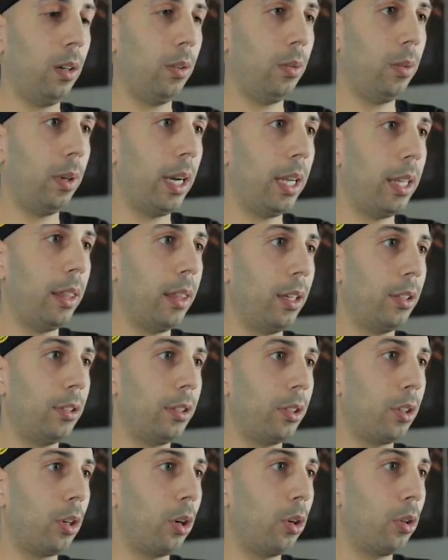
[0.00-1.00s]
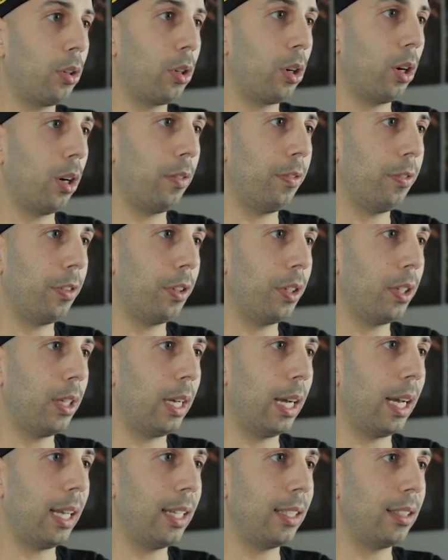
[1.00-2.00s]
All right, there's a code card for you
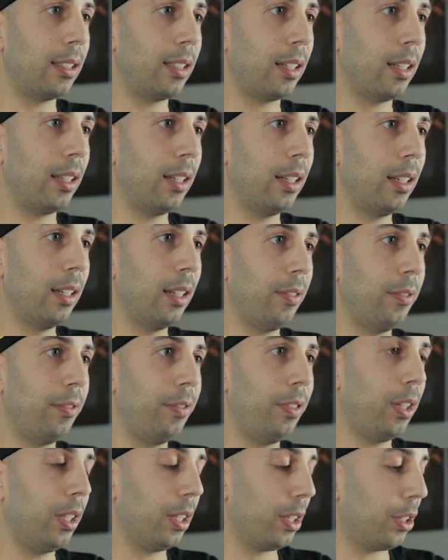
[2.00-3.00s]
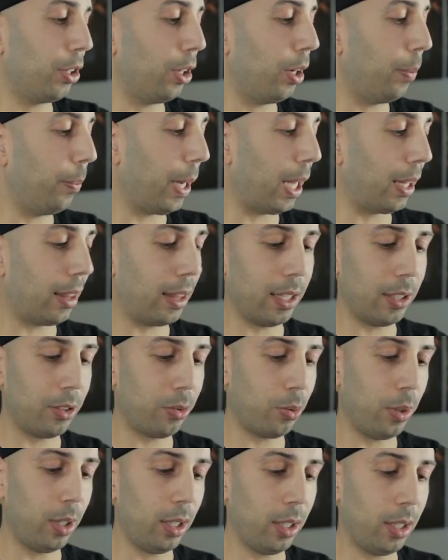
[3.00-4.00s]
guys. Feeling good about
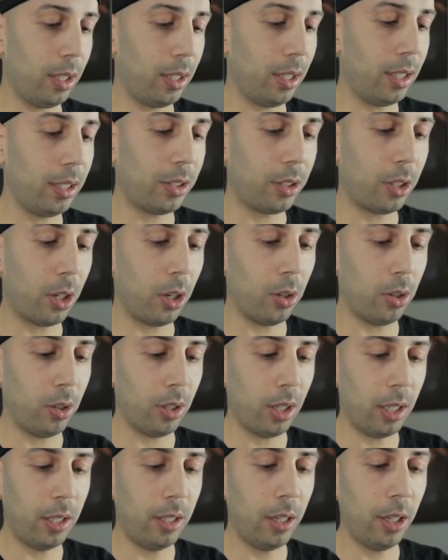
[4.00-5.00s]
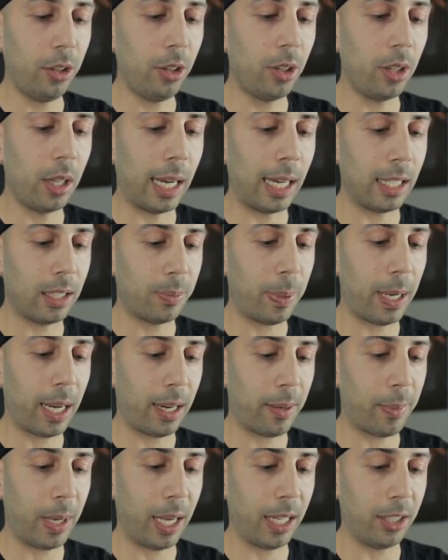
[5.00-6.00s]
this one. Let's go. Another last
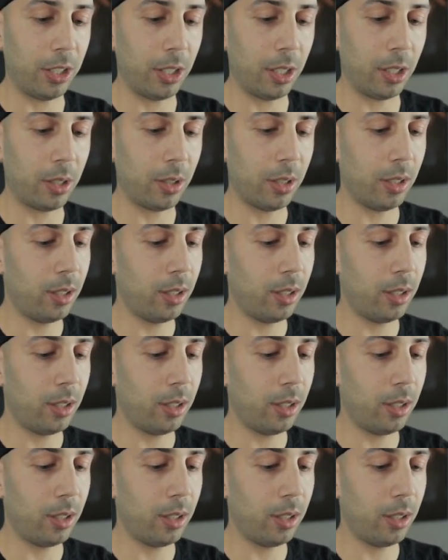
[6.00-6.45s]
pack magic.